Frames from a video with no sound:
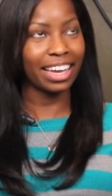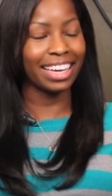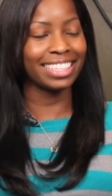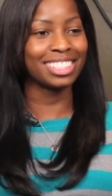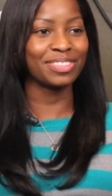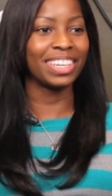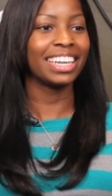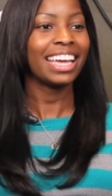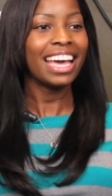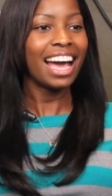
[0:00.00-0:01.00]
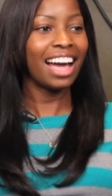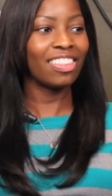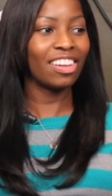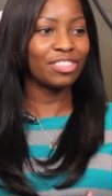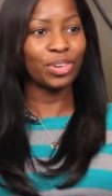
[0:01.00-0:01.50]
guess, but I
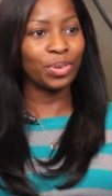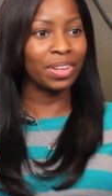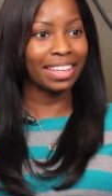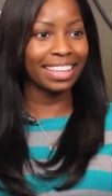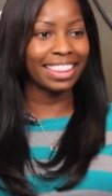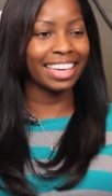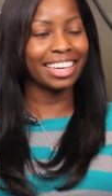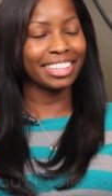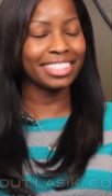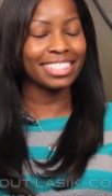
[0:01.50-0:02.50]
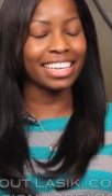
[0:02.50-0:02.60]
love Googling things.